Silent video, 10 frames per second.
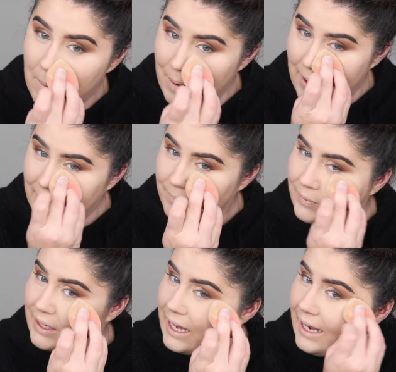but
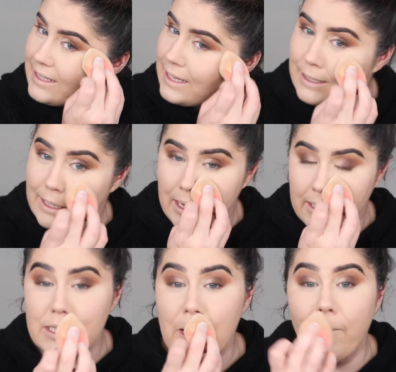guys,
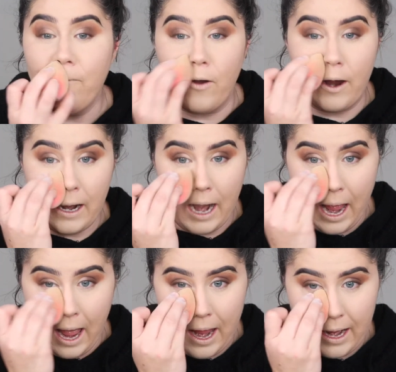so far
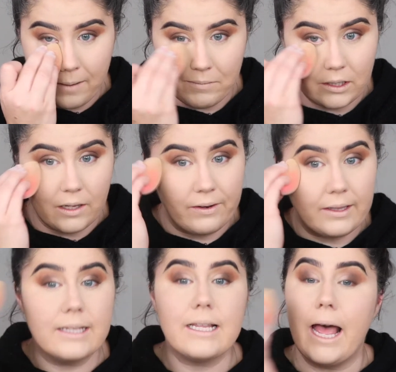I am loving
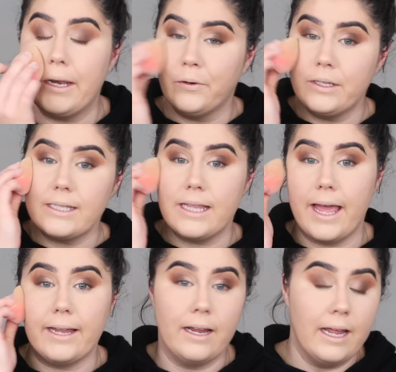this. I noticed
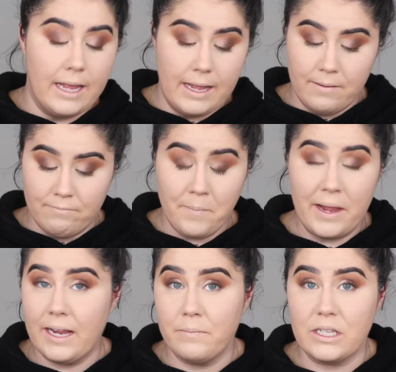that my
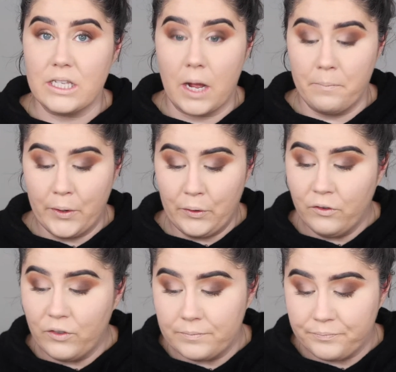makeup does not
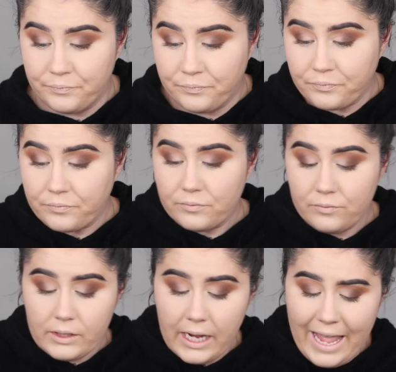move,
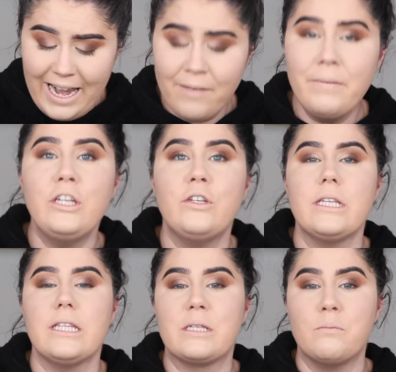and I've been
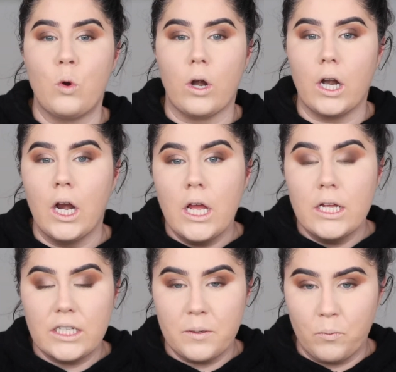using this more
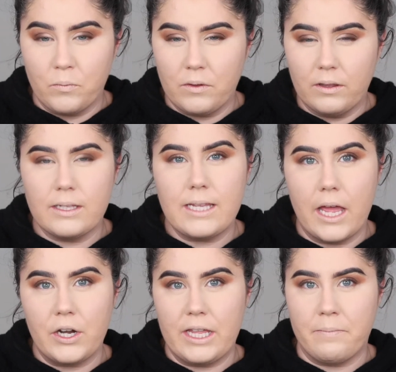to set
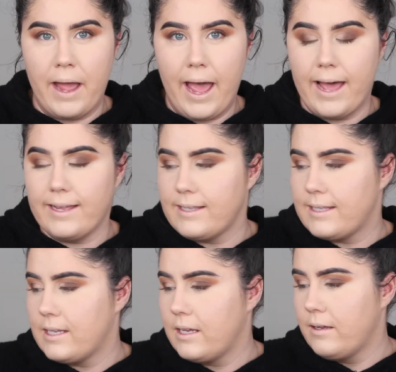underneath my
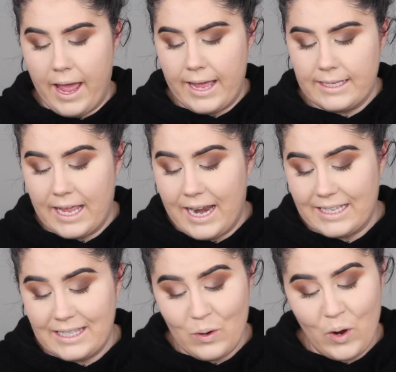eyes, and I
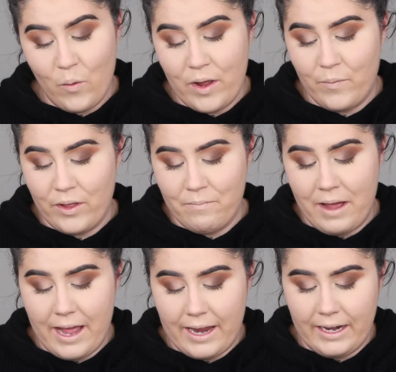still go in with
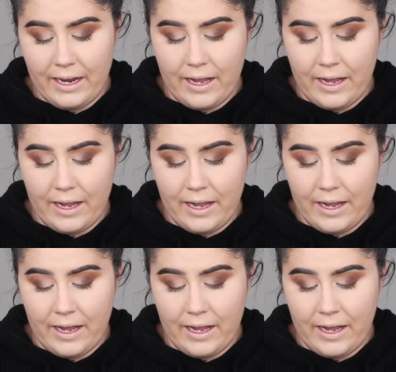my